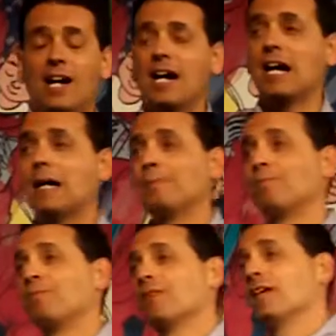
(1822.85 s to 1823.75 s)

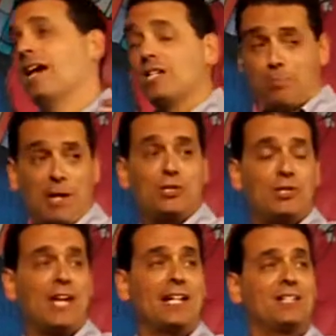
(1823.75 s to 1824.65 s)
I spared you
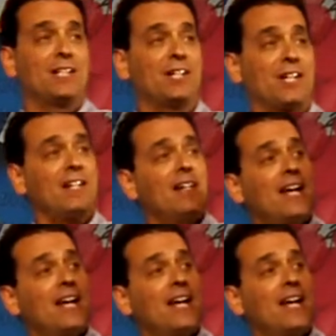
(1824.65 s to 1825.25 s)
that indignity.